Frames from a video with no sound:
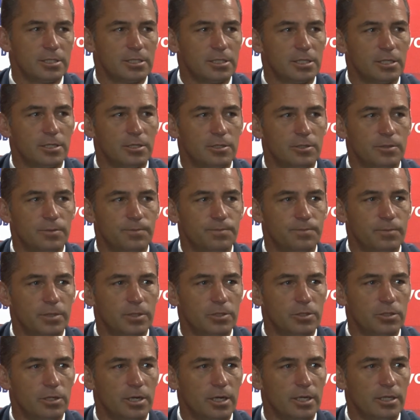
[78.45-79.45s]
So, but
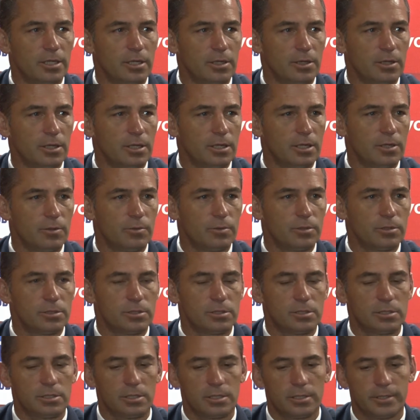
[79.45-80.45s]
tonight I think he
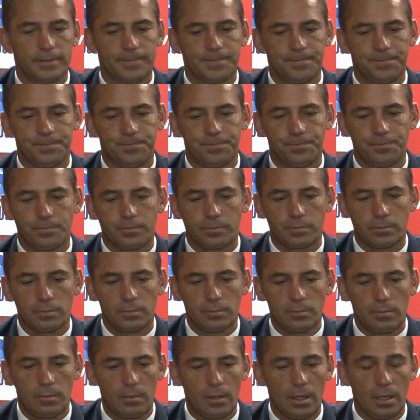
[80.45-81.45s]
was, and
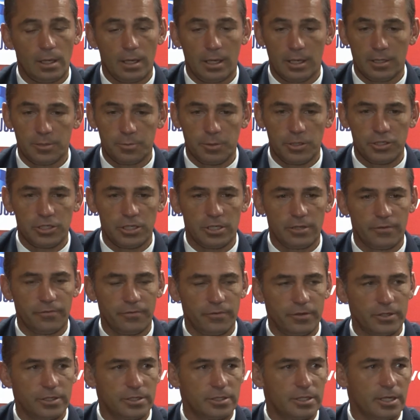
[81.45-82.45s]
especially the
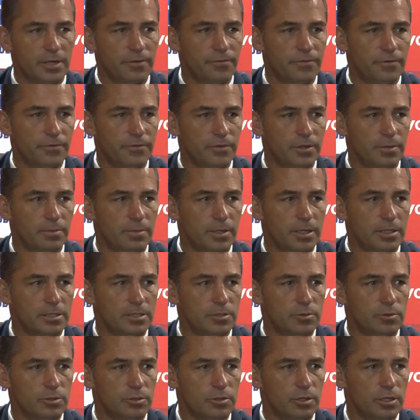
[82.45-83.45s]
first 10, 15 minutes,
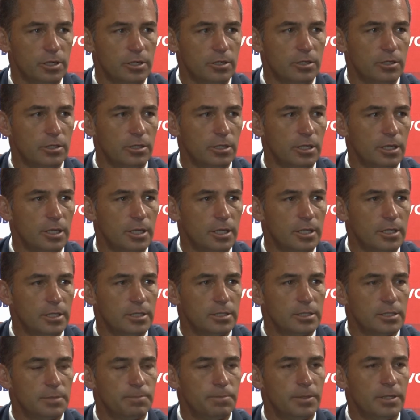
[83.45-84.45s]
he was really good.
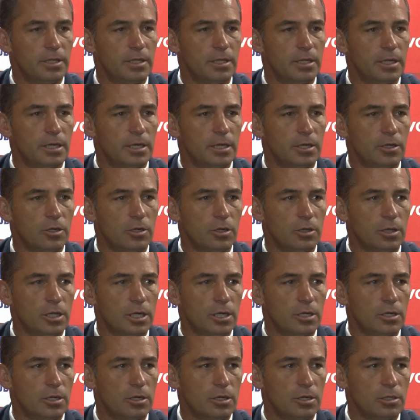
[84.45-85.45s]
It's a pity that he got
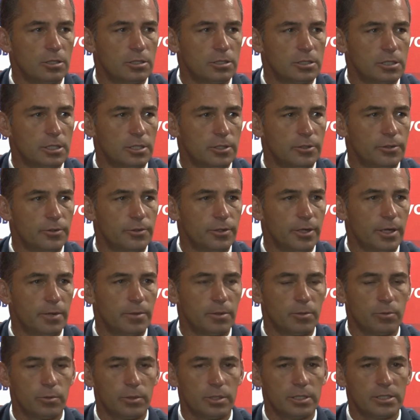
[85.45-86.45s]
that knock. So yeah,
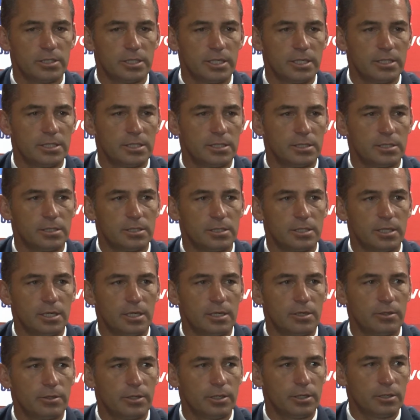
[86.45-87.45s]
but we'll assess and see
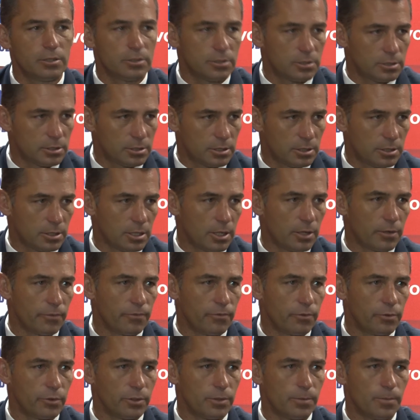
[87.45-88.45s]
how he looks going
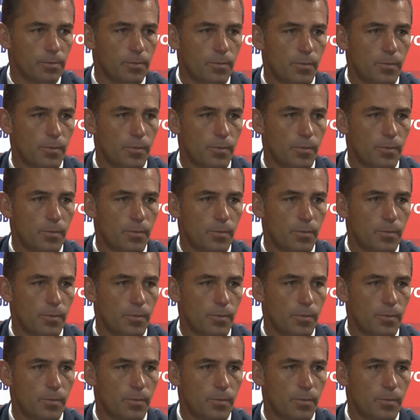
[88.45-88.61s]
forward.